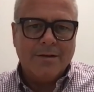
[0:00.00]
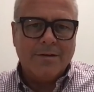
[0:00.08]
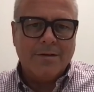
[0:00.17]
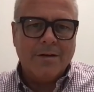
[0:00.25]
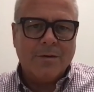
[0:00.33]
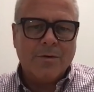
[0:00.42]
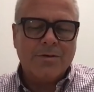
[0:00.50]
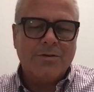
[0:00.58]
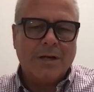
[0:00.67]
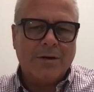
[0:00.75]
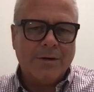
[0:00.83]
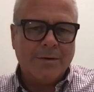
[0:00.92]
you know, we're
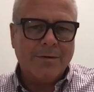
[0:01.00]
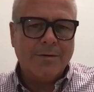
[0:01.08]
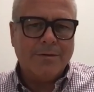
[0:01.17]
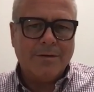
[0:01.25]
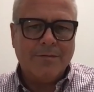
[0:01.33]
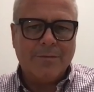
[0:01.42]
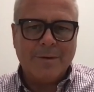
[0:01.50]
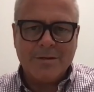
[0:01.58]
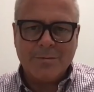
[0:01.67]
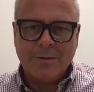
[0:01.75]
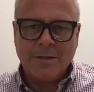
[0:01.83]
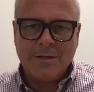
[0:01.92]
sharing
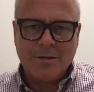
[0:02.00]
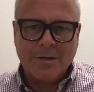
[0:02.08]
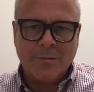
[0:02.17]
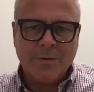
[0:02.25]
information with each other.